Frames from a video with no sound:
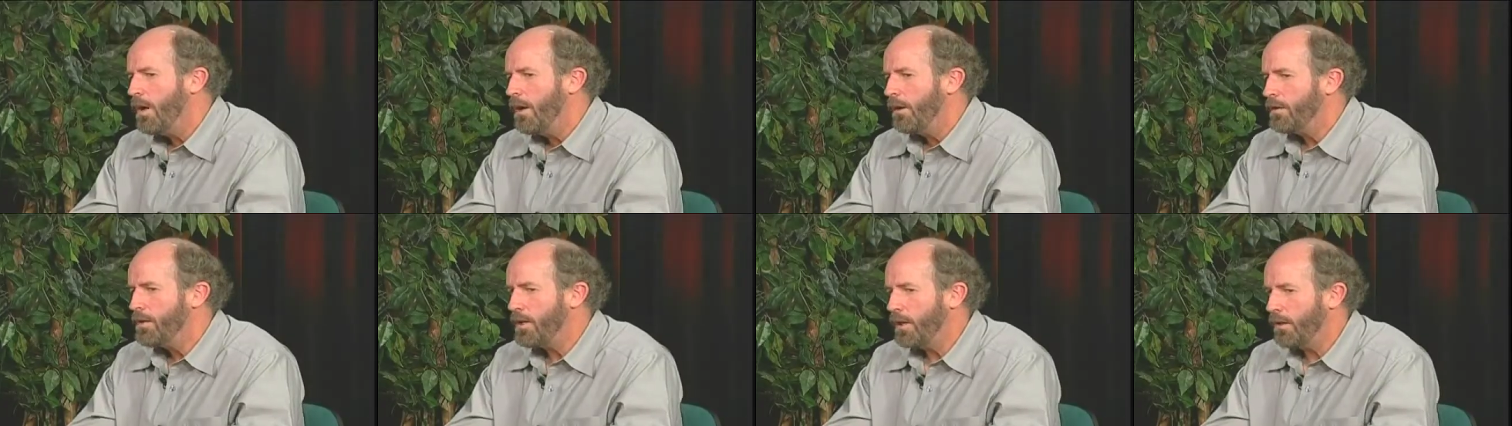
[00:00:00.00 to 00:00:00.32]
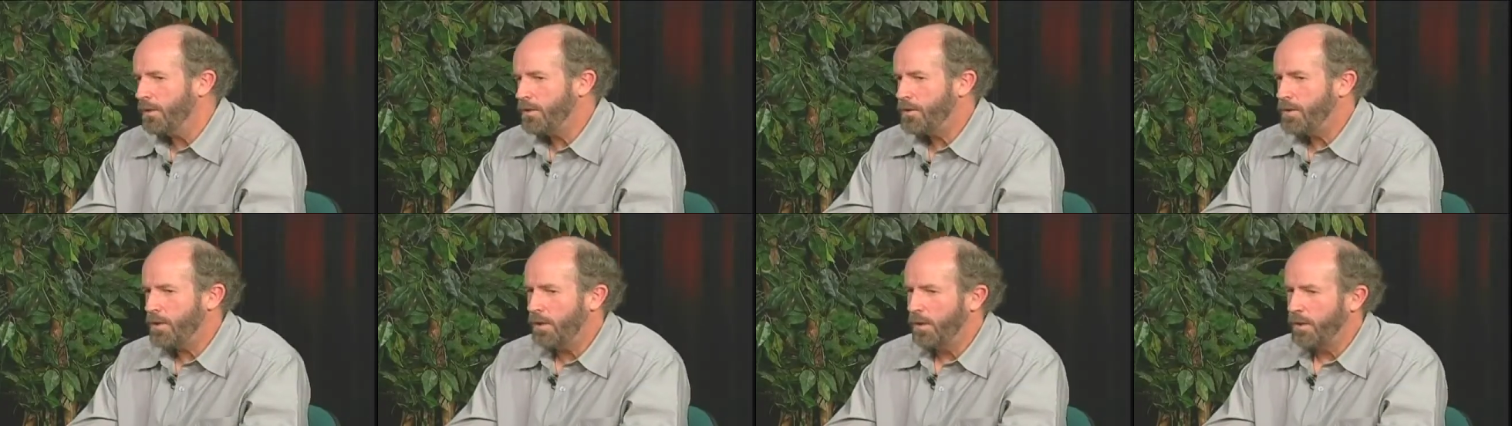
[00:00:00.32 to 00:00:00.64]
tell
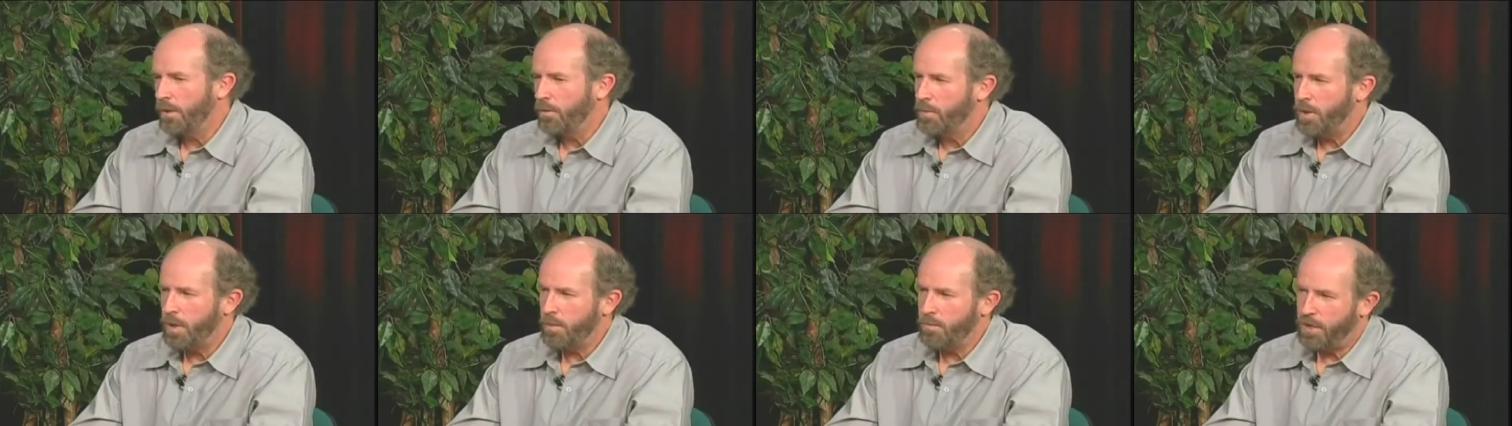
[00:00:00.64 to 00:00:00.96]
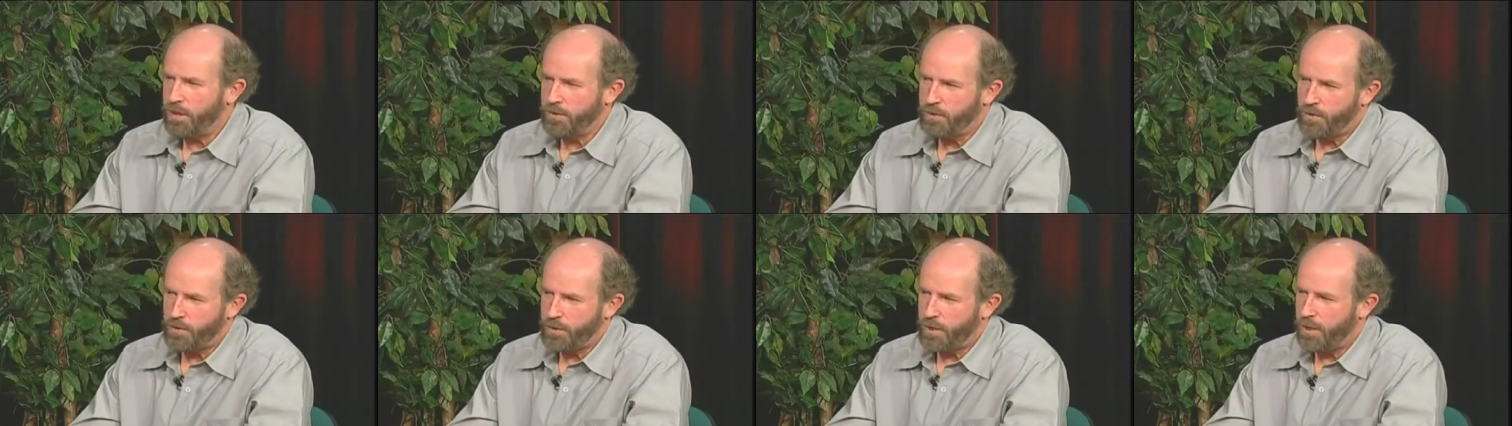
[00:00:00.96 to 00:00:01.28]
us a little bit
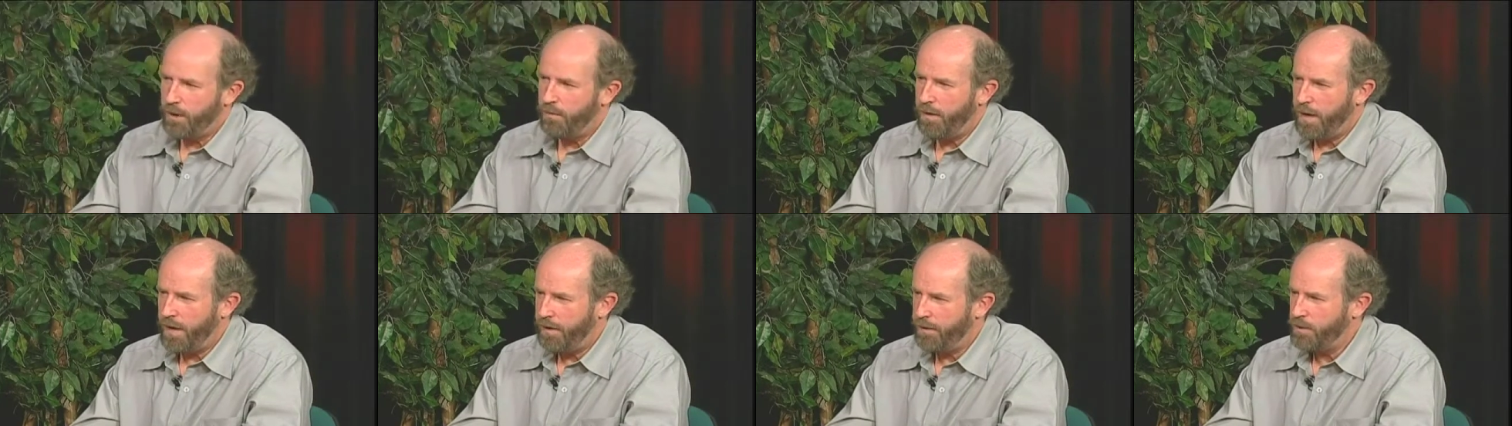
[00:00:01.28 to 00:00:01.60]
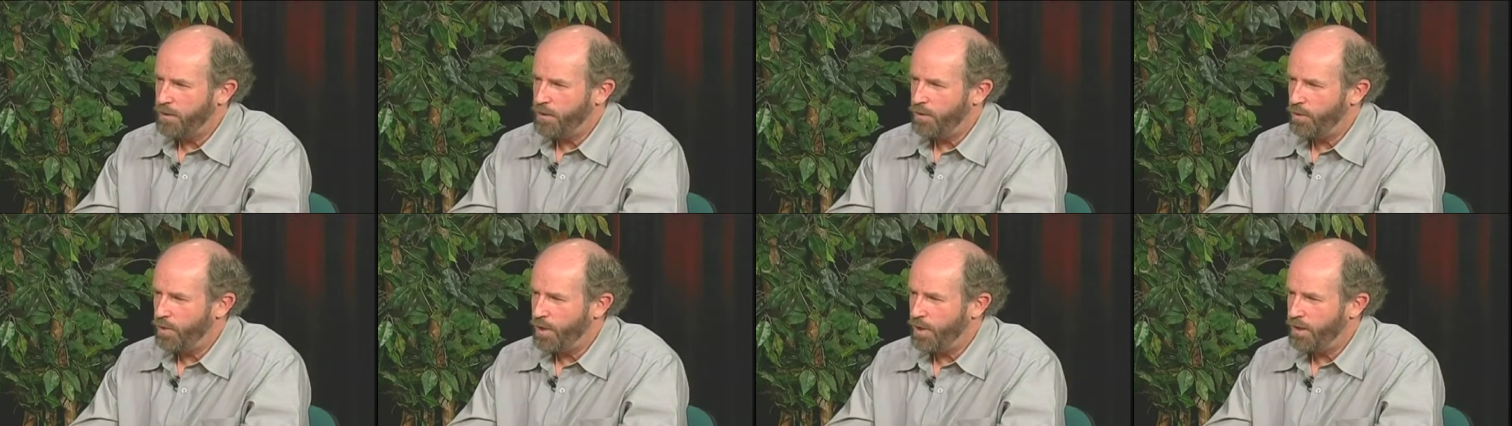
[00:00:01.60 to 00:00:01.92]
about yourself. How did
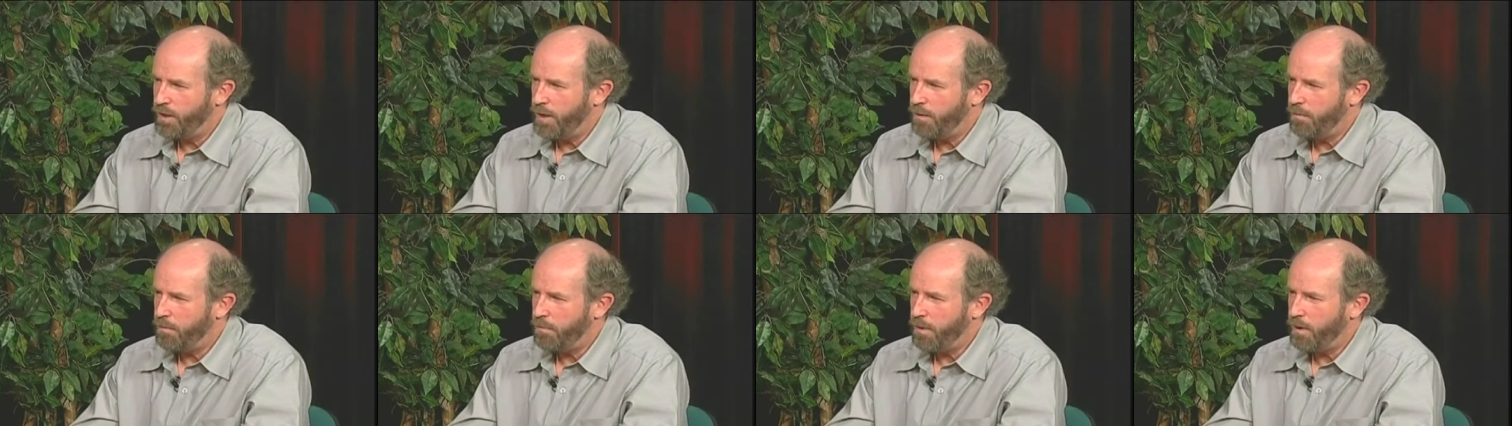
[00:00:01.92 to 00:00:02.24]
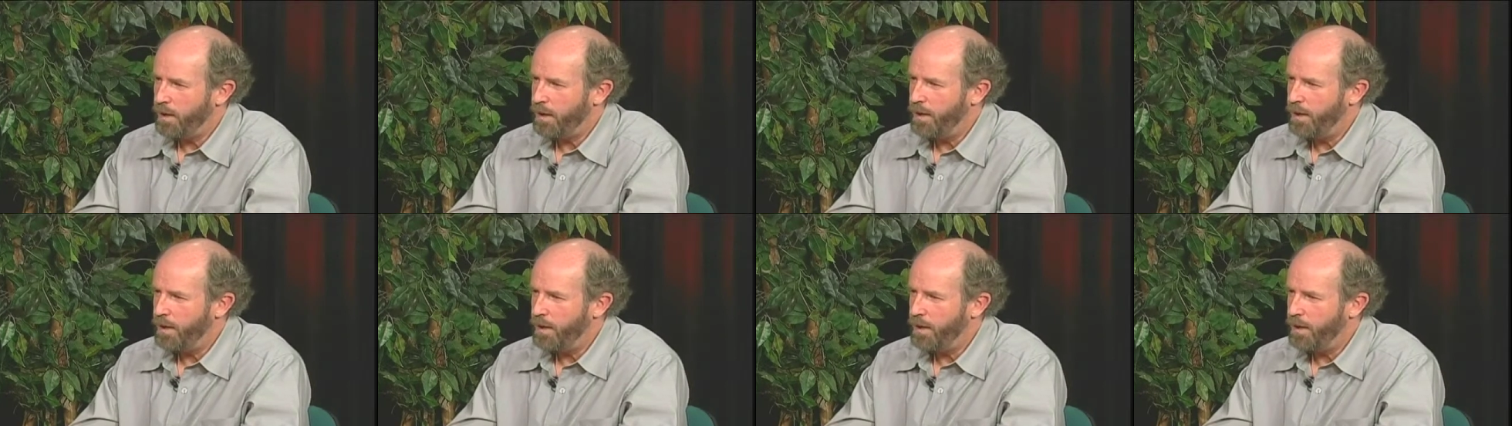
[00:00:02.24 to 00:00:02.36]
you end up